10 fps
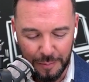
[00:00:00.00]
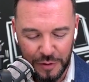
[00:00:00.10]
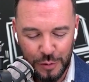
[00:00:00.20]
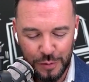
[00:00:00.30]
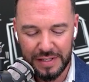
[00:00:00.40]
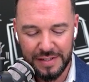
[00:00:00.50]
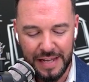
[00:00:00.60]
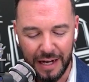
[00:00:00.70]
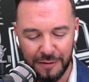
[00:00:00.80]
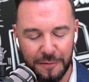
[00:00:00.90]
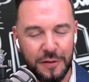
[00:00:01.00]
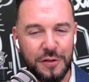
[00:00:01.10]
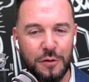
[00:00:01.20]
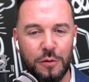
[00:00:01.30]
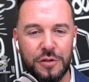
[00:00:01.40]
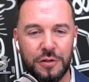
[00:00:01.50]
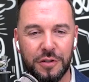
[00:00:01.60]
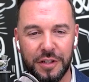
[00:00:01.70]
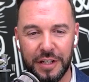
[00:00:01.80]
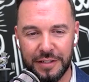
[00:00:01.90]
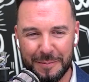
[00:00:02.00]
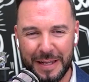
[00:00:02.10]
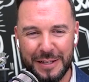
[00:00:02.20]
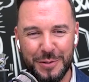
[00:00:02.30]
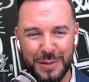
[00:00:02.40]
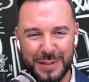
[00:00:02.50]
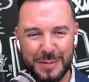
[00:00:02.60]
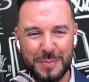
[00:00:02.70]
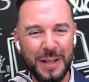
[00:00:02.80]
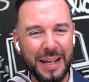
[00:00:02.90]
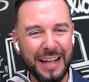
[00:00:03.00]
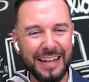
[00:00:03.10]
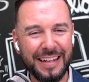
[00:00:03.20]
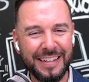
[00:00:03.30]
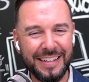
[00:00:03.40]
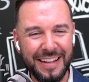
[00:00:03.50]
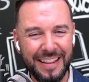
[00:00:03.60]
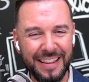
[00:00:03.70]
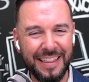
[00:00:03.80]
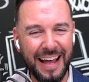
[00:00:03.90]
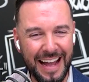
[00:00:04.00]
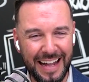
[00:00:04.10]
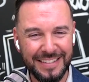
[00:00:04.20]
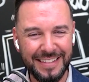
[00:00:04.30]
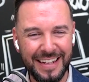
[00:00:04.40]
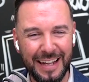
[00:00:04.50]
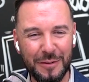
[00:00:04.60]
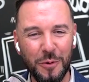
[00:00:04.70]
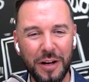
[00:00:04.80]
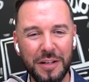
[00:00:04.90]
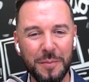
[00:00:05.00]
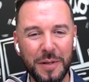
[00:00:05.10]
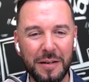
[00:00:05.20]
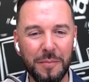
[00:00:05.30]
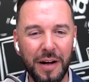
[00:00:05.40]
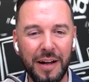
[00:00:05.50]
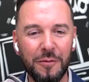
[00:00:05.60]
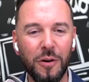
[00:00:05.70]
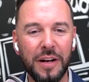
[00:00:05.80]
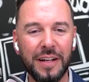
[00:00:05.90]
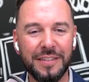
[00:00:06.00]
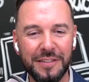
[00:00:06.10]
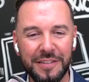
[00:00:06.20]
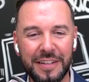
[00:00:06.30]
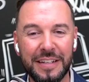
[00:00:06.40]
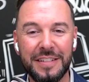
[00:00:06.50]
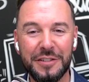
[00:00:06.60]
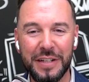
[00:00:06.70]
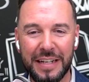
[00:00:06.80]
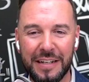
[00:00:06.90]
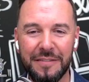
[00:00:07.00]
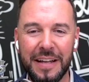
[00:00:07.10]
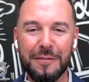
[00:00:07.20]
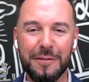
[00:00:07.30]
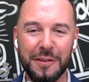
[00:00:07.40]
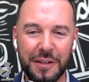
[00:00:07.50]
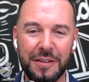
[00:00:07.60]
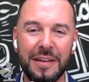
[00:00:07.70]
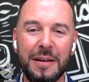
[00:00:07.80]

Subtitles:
Using tech for social good. Can you explain that and what you mean by wanting to continue to innovate for the